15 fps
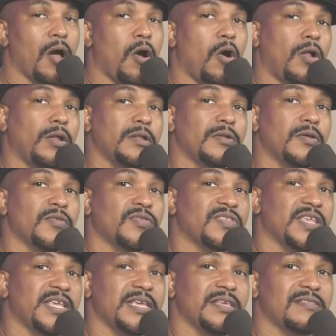All of those
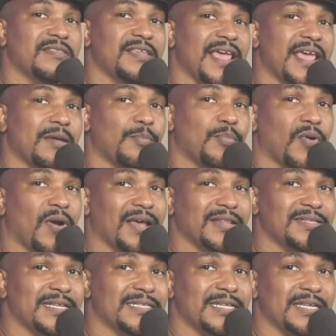things take
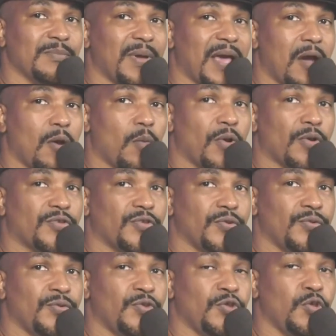processing power
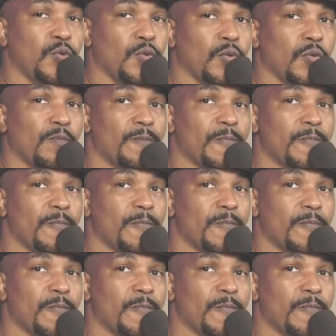to do.